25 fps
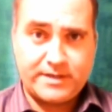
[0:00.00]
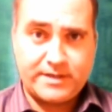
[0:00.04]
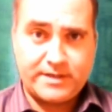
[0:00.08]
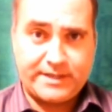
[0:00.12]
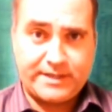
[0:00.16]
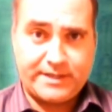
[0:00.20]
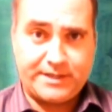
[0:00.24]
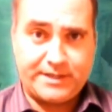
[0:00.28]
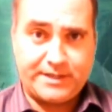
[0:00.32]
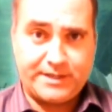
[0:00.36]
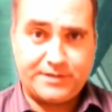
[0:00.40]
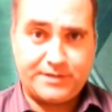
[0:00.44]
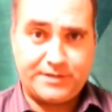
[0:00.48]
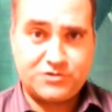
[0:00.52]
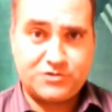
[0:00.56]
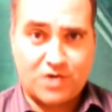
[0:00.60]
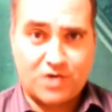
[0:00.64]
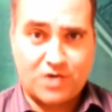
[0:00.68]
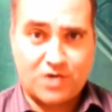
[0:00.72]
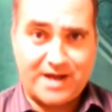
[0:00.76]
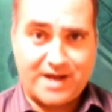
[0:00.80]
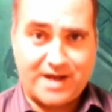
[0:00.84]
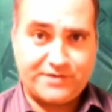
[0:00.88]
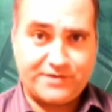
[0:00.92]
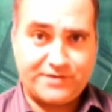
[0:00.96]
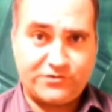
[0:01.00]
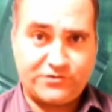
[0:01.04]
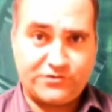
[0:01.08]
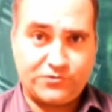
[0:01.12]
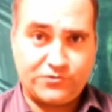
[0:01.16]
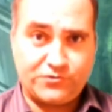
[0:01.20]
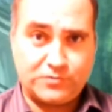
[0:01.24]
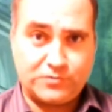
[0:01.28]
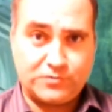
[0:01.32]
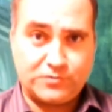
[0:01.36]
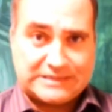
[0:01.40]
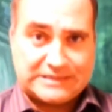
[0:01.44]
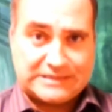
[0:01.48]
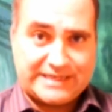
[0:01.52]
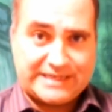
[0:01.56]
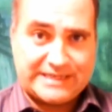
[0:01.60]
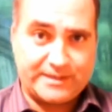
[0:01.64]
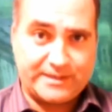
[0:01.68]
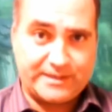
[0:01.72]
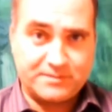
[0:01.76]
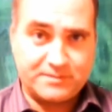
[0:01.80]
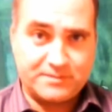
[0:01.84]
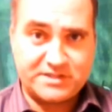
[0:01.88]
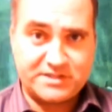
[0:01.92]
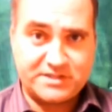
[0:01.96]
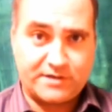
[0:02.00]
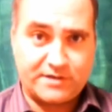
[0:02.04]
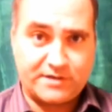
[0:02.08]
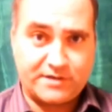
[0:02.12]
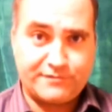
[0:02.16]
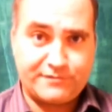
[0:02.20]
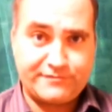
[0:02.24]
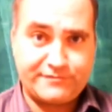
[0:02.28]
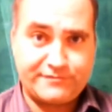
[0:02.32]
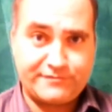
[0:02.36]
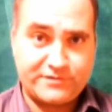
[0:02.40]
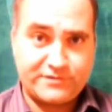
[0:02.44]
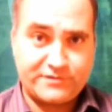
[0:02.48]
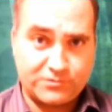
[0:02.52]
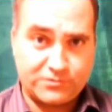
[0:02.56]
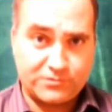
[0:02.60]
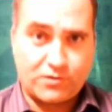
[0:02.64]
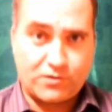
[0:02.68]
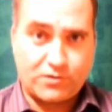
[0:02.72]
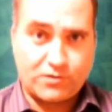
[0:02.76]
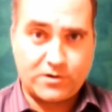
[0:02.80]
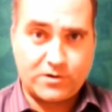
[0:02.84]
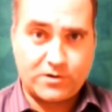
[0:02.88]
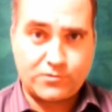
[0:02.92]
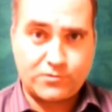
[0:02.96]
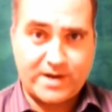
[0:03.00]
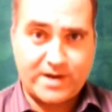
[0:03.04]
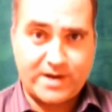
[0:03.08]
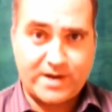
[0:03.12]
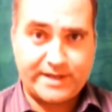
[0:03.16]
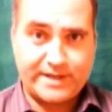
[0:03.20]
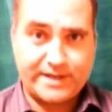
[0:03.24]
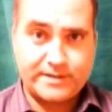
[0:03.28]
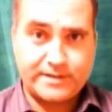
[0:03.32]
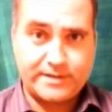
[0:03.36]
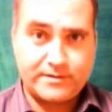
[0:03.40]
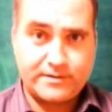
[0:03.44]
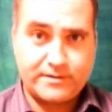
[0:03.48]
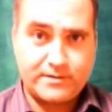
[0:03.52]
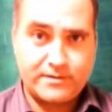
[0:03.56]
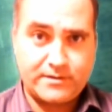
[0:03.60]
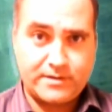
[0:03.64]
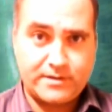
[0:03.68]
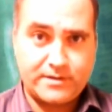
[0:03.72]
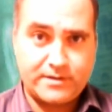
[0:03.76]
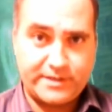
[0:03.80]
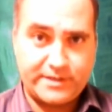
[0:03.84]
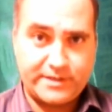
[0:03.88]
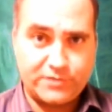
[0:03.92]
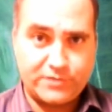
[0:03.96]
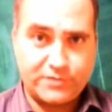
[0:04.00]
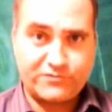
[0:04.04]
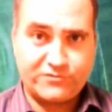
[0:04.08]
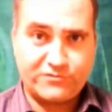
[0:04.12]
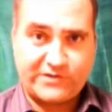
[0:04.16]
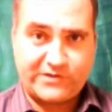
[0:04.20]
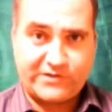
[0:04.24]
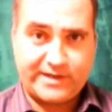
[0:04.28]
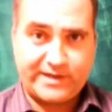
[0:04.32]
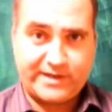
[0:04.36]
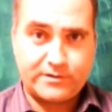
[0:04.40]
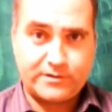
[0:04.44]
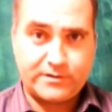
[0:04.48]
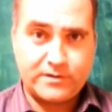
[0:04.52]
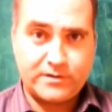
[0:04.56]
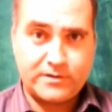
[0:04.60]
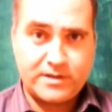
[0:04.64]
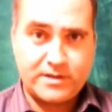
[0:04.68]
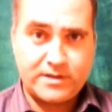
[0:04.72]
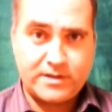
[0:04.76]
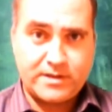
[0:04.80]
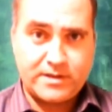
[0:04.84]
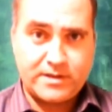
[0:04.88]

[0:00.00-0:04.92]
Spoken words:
he tried to link himself to Ronald Reagan years later,